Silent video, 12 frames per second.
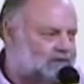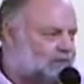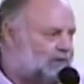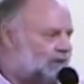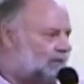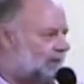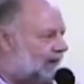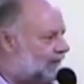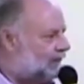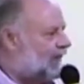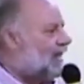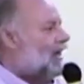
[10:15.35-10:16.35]
was built by
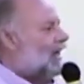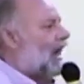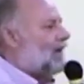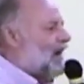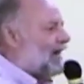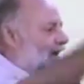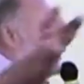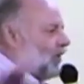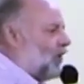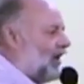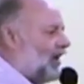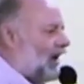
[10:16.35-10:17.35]
them. I'm not going to
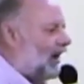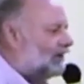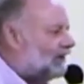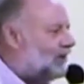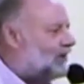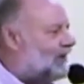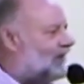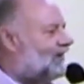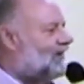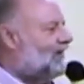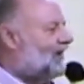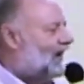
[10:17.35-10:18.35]
go there. Hallelujah.
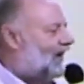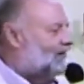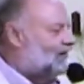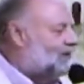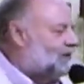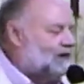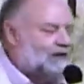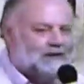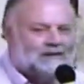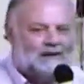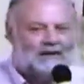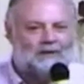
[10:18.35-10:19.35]
Hallelujah.
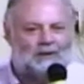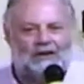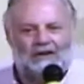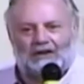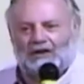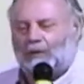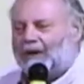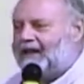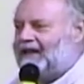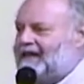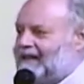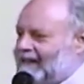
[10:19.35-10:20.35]
By the royal
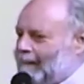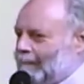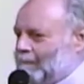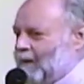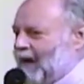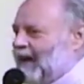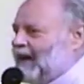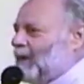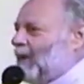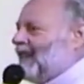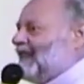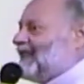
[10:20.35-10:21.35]
cubit. But
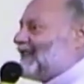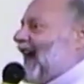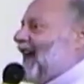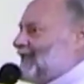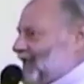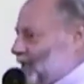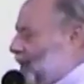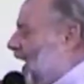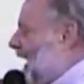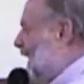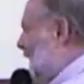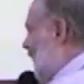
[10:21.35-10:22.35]
anyway, these guys is
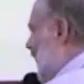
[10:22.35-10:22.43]
big.